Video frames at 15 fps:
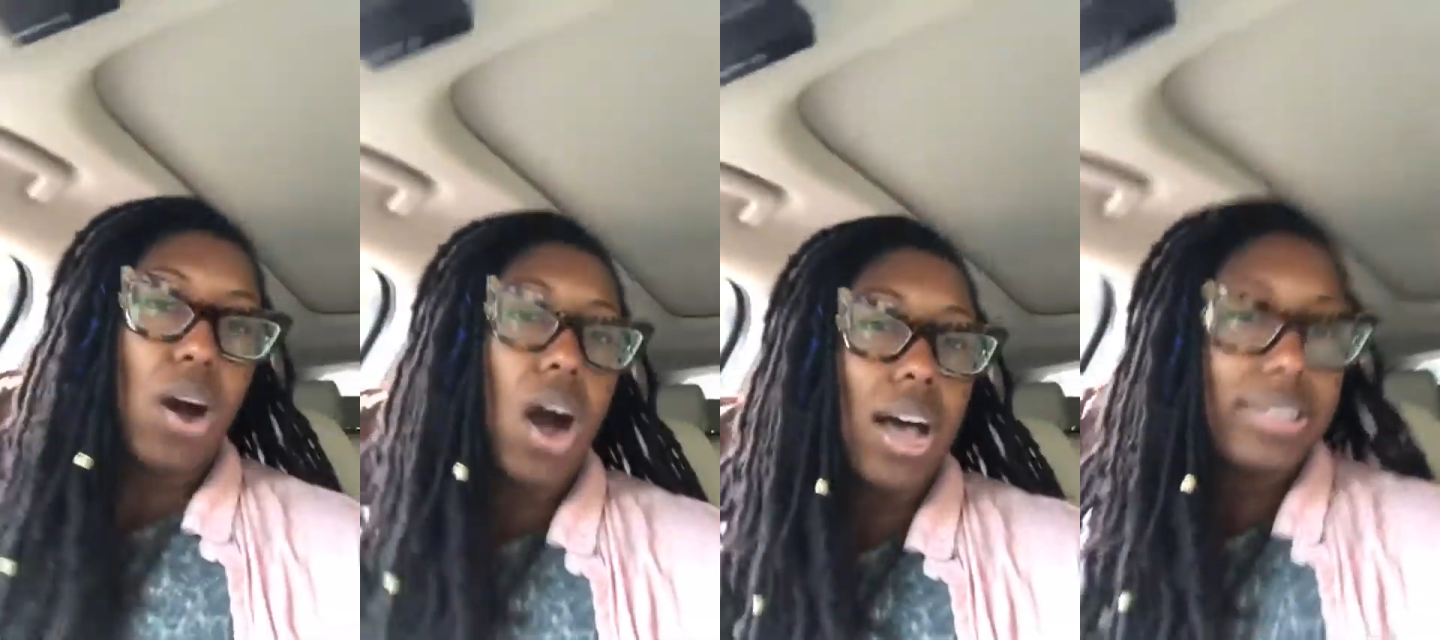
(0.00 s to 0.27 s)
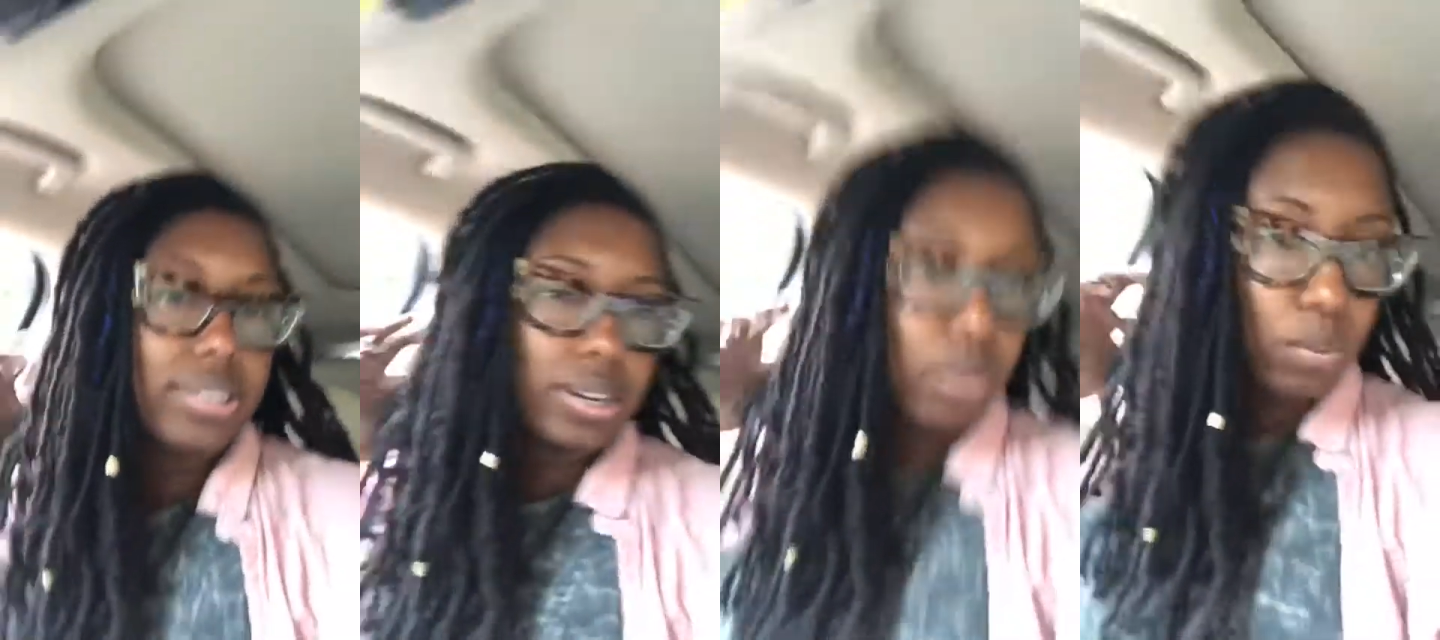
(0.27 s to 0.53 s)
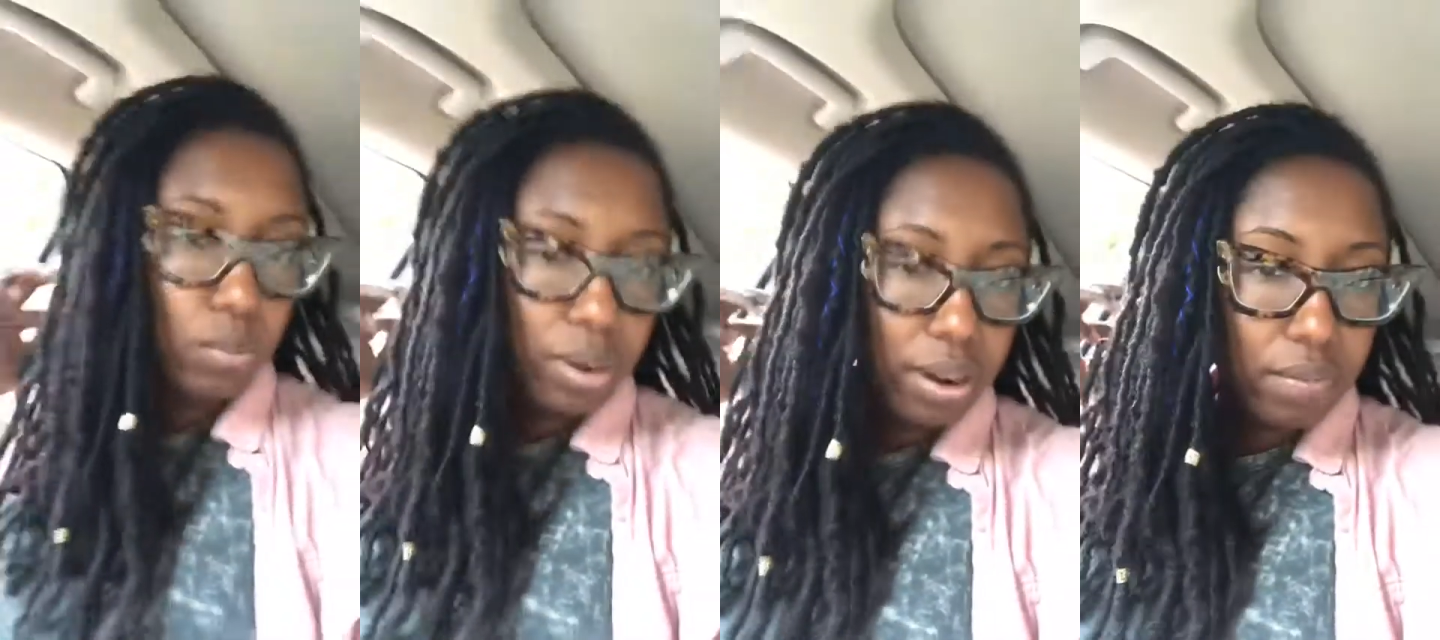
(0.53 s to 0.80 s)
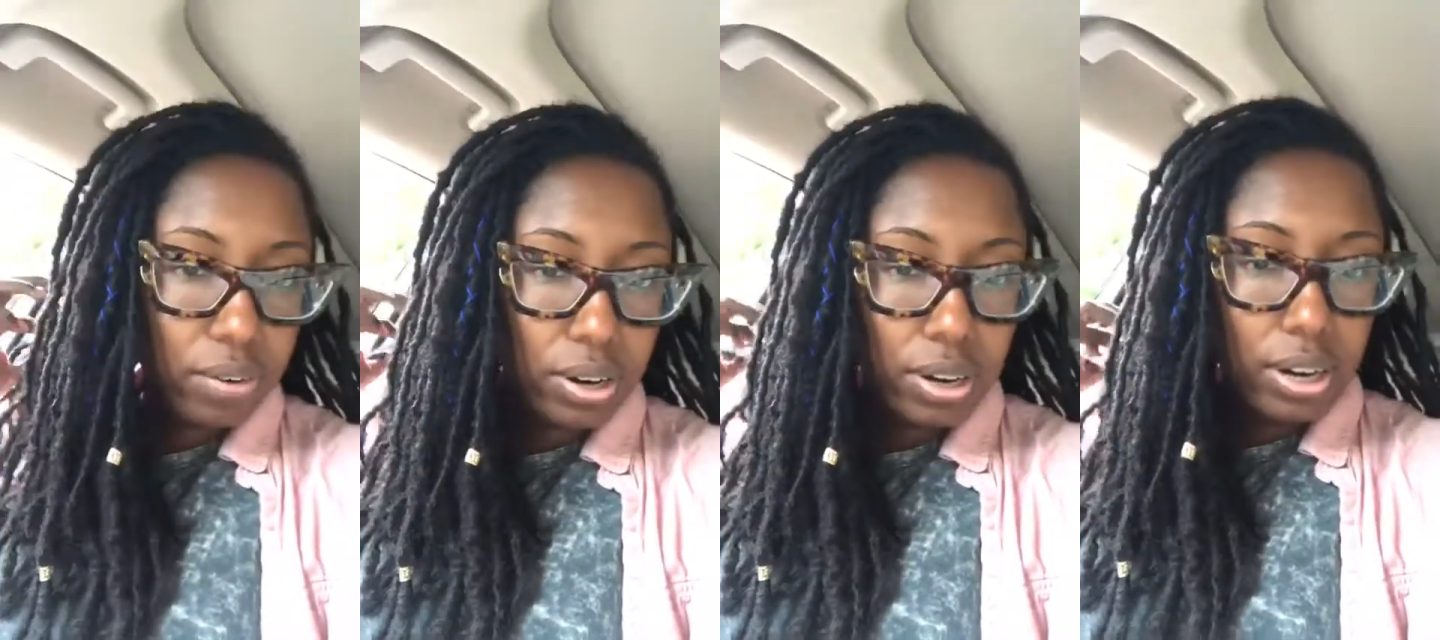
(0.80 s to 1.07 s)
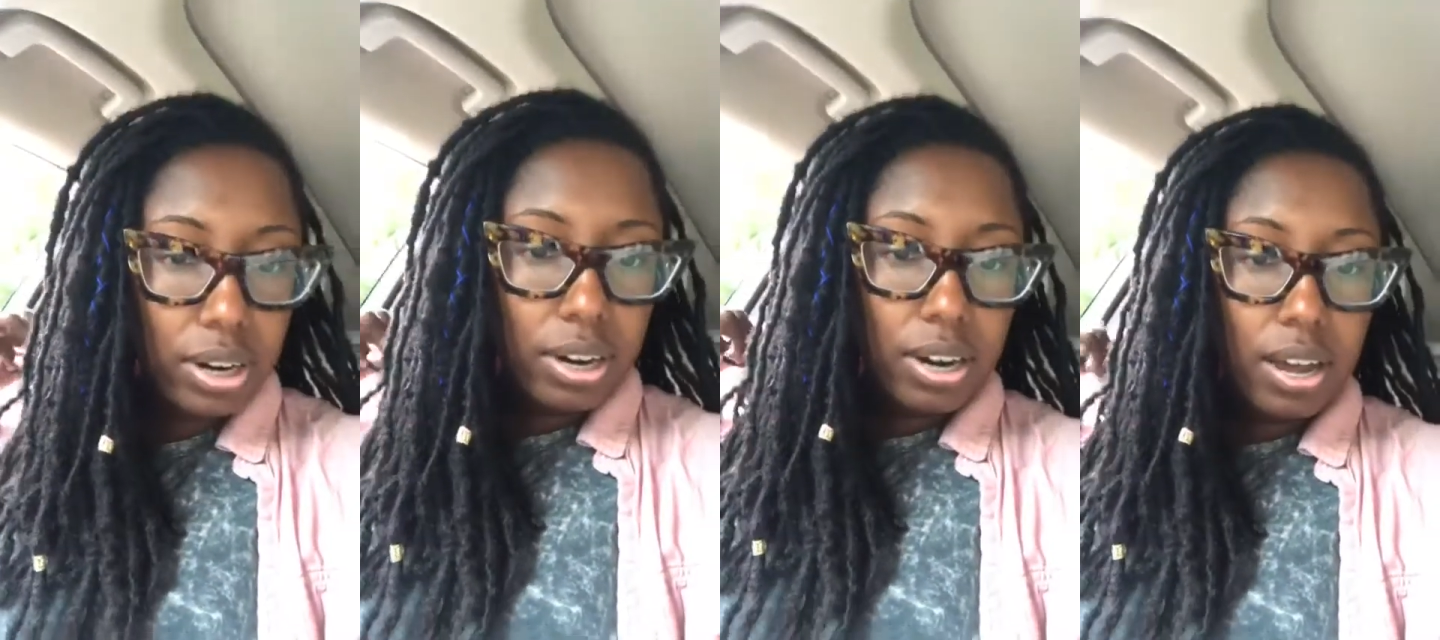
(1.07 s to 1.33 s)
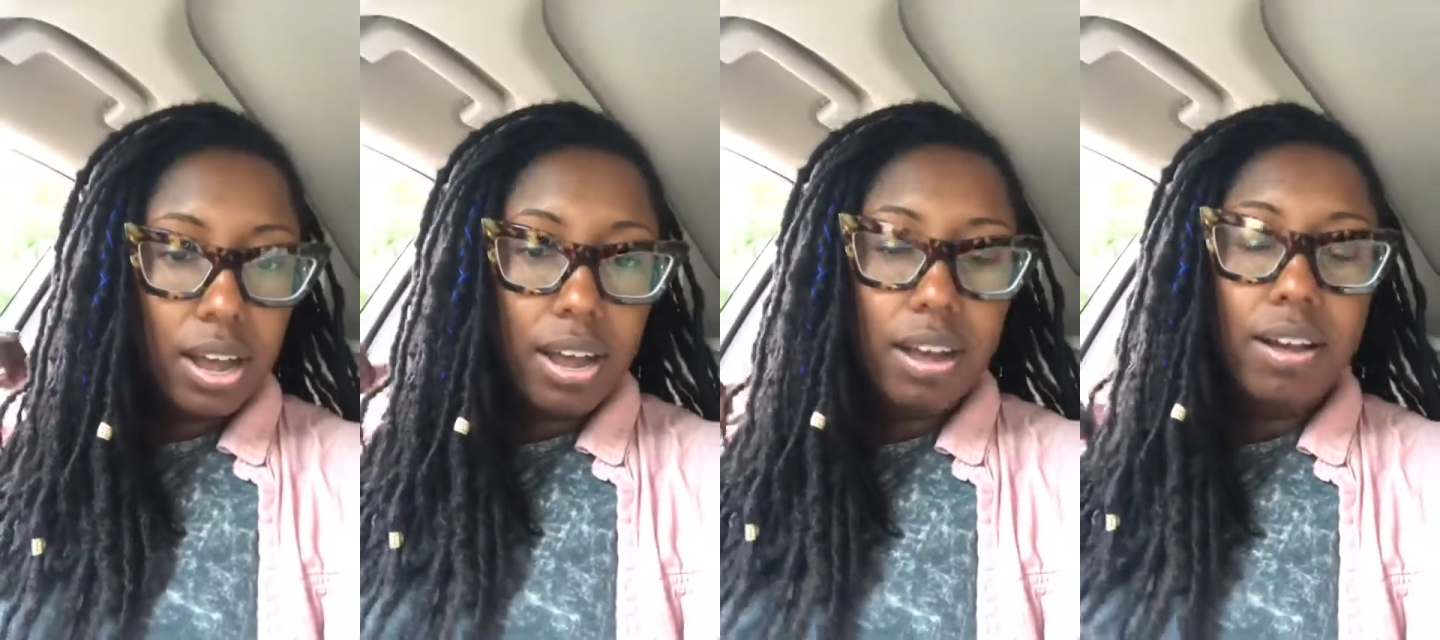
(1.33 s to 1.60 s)
whatever.
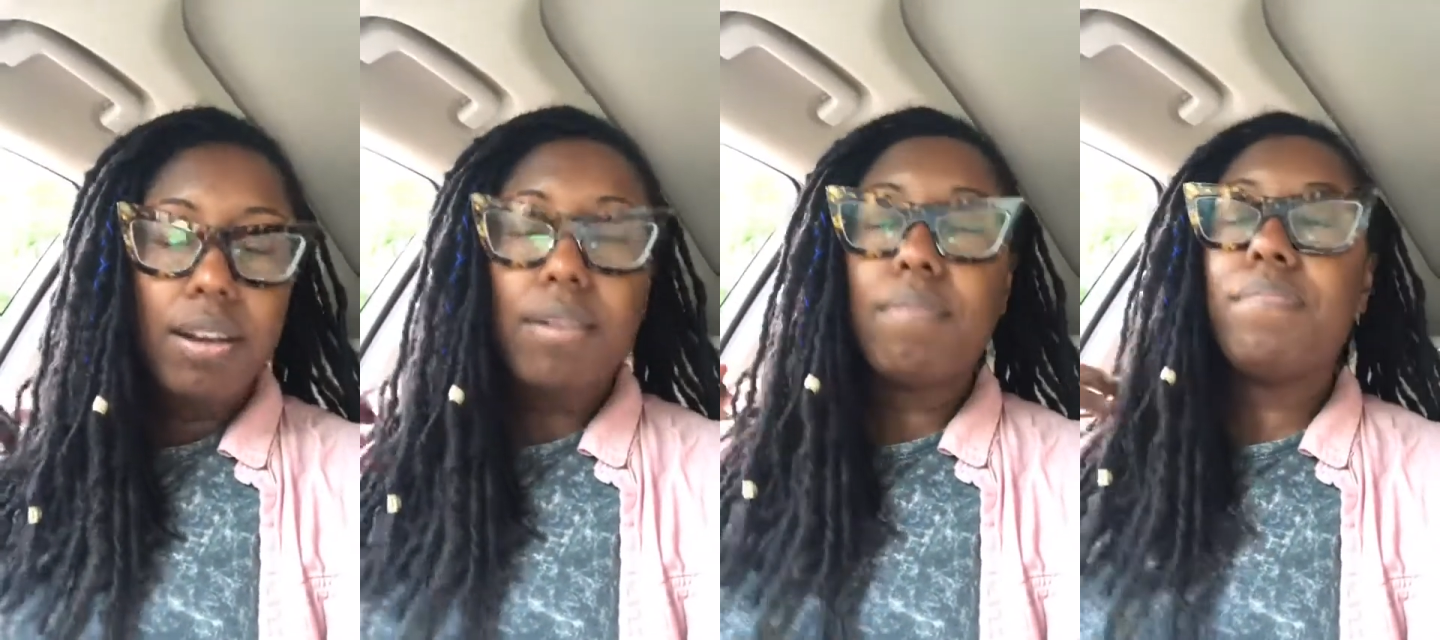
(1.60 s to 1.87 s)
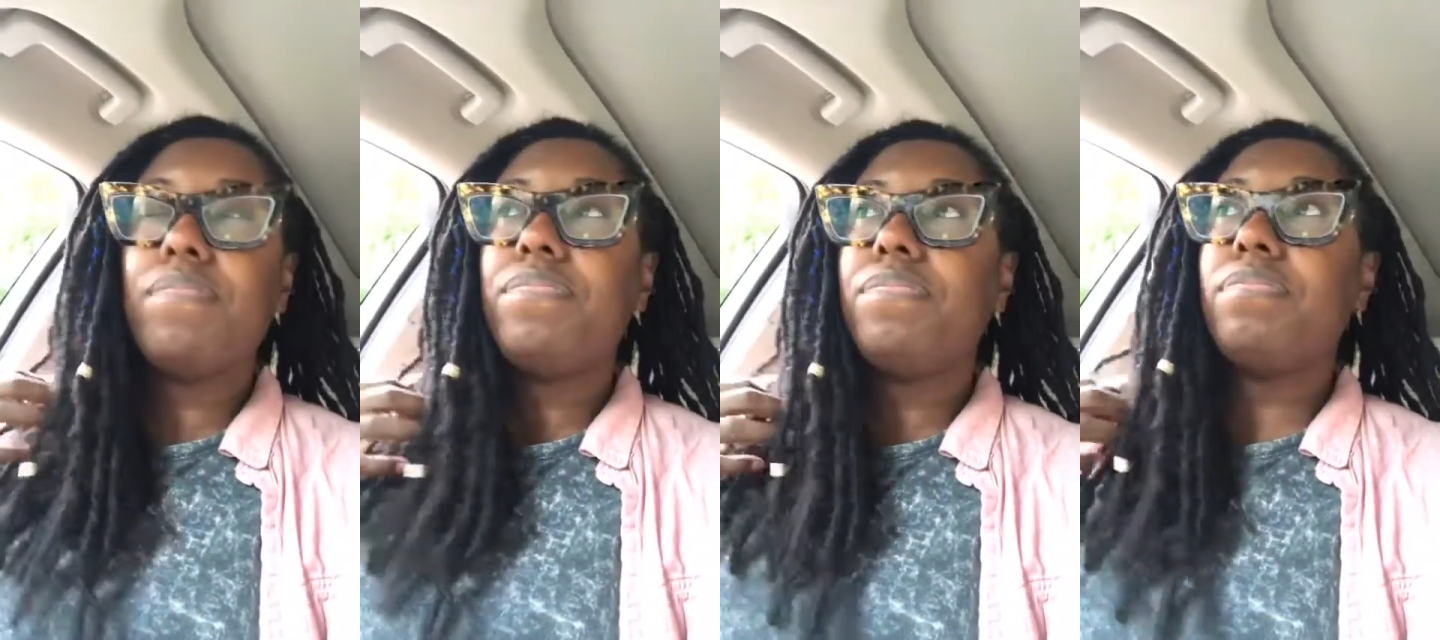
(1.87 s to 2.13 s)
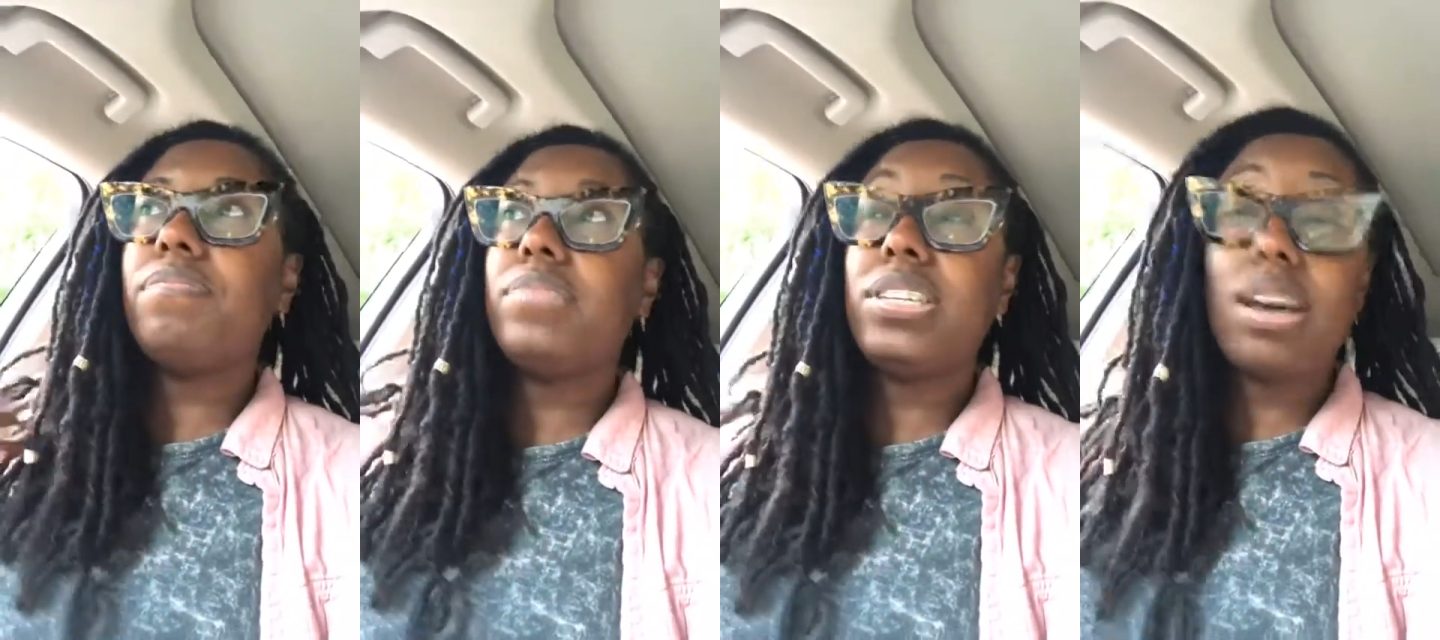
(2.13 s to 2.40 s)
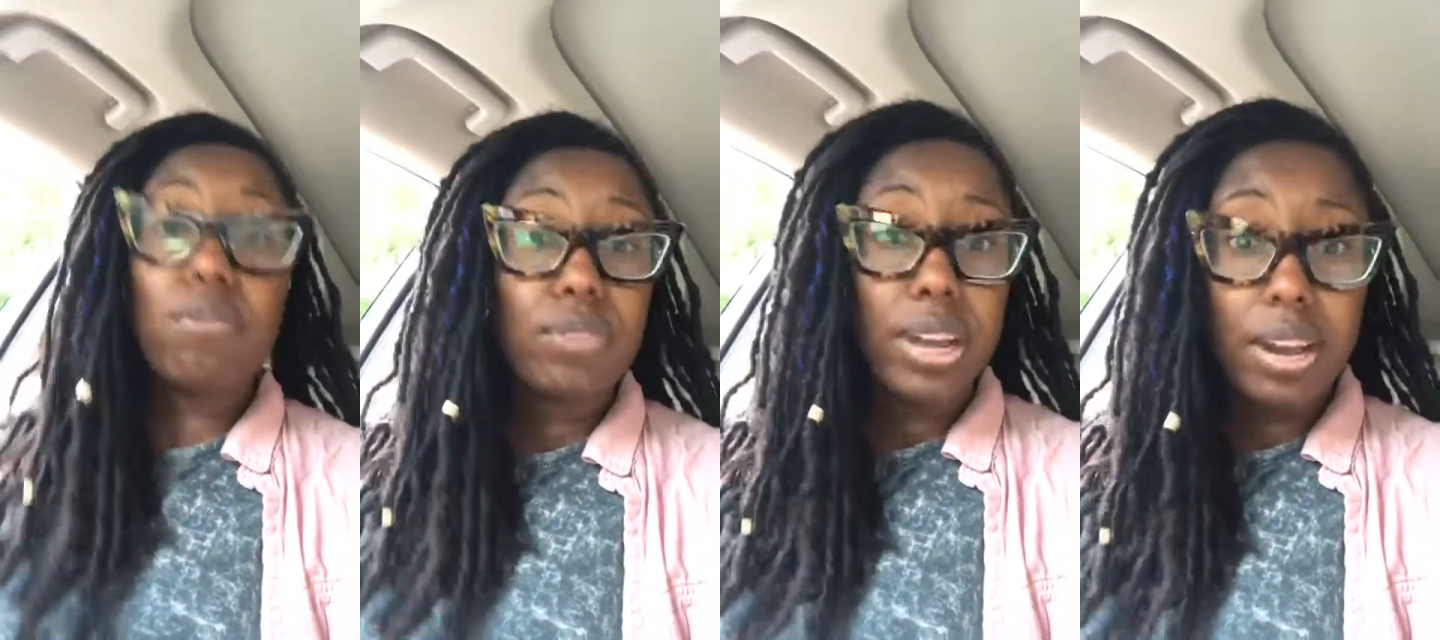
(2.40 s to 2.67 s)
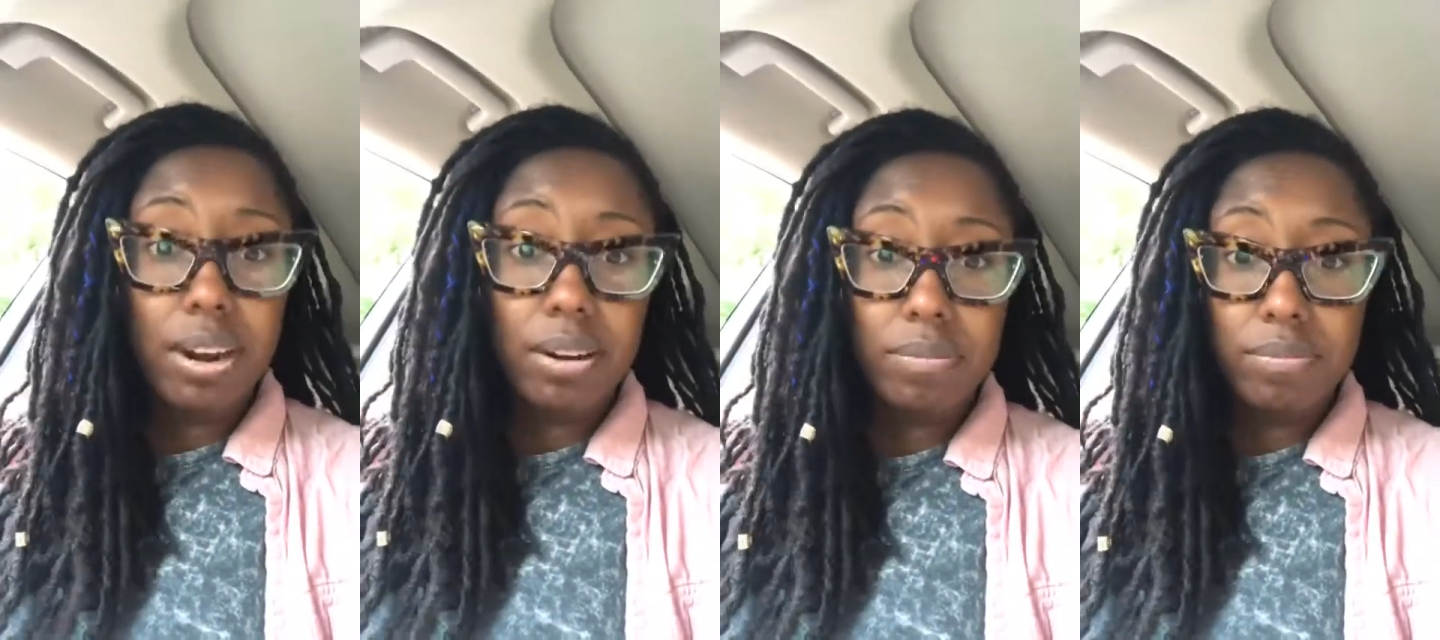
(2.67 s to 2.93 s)
Self-care.